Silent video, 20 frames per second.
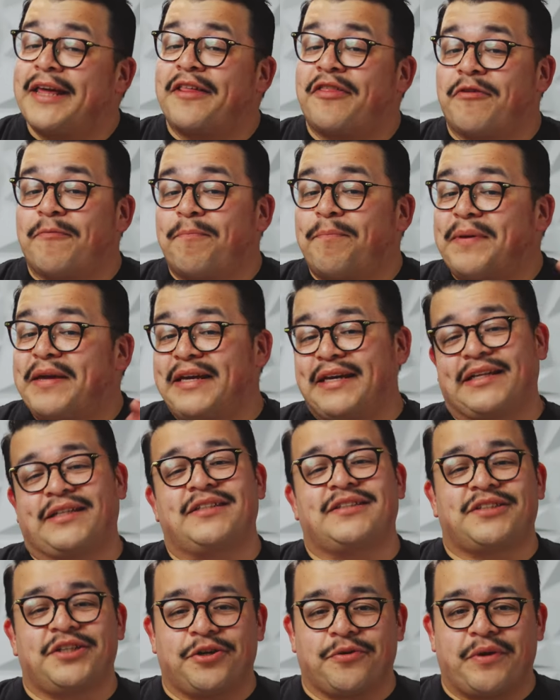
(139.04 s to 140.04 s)
The big
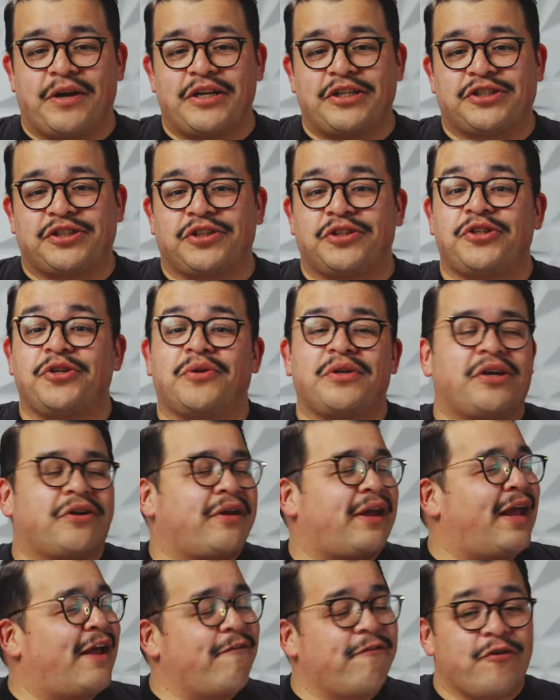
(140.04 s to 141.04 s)
consideration you'll hear
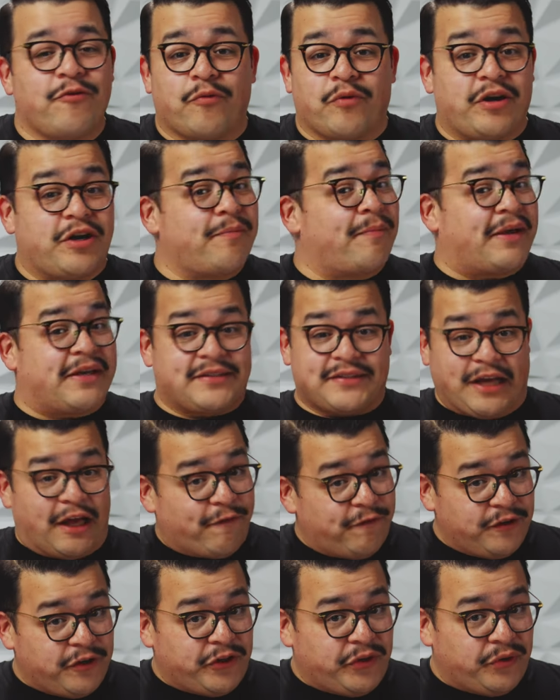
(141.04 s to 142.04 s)
everyone,
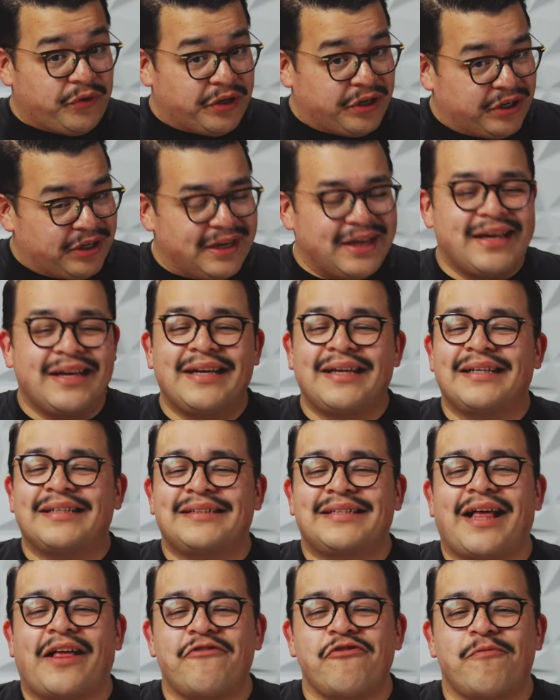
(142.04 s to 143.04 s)
myself included,
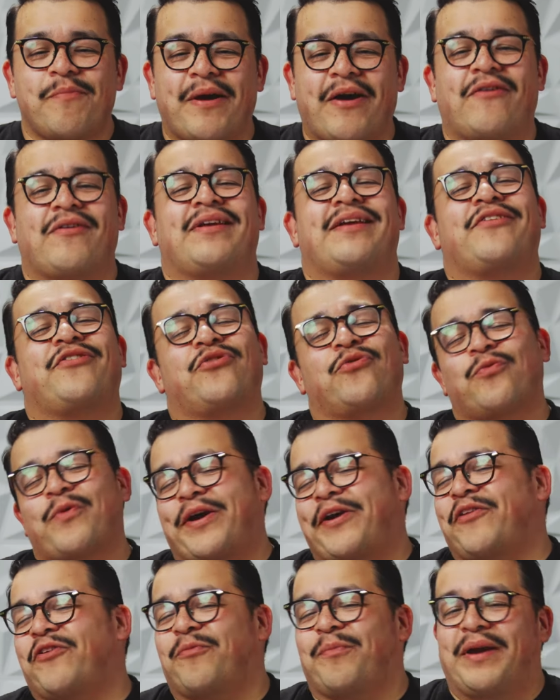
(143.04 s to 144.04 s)
tell you about is the
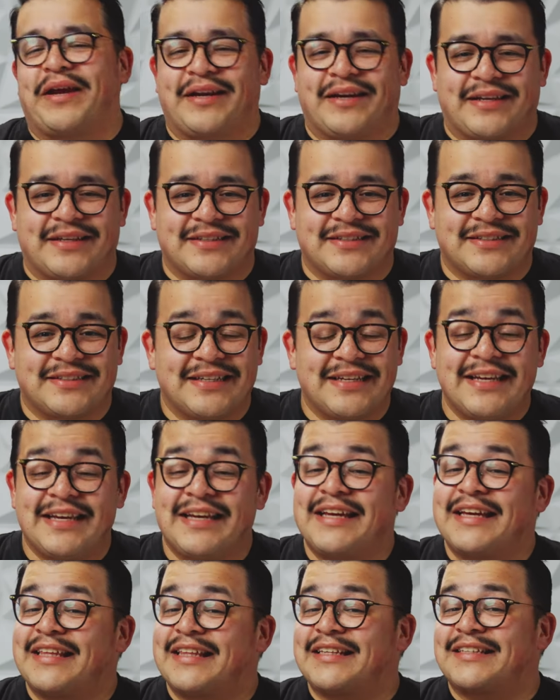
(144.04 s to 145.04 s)
regular maintenance.
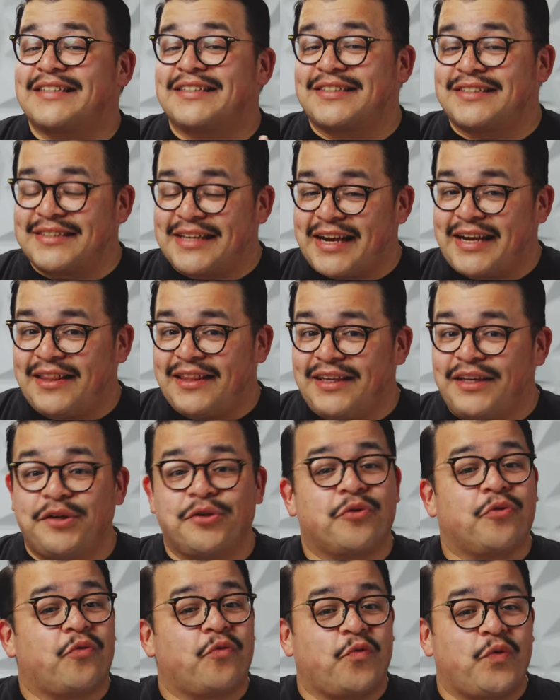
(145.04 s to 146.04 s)
This is
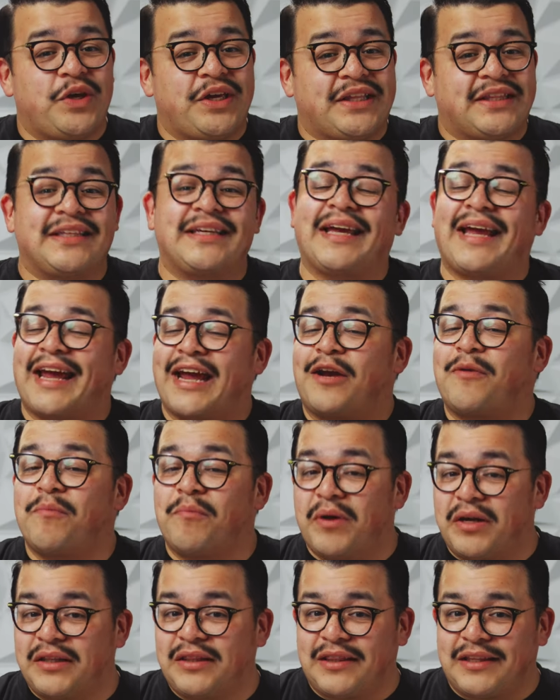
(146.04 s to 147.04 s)
daily, weekly, and
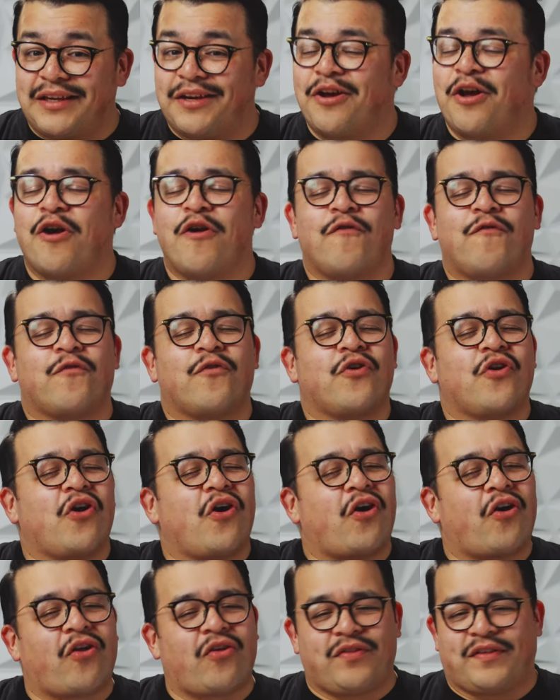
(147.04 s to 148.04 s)
monthly for
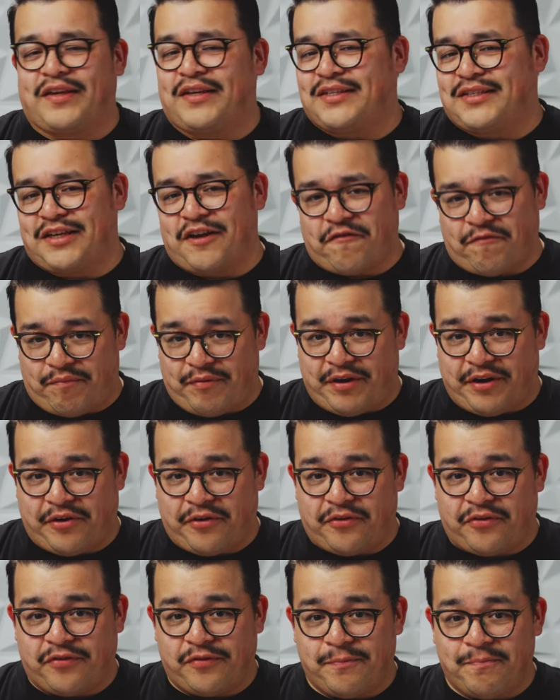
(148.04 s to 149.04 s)
all DTF
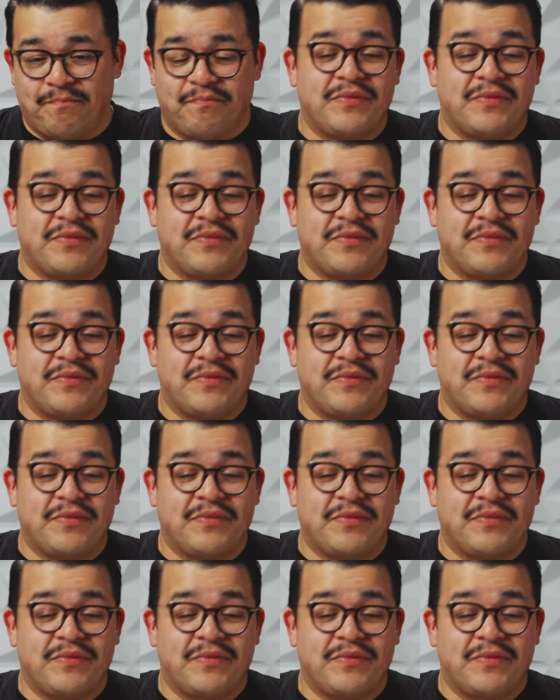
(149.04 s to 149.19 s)
printers.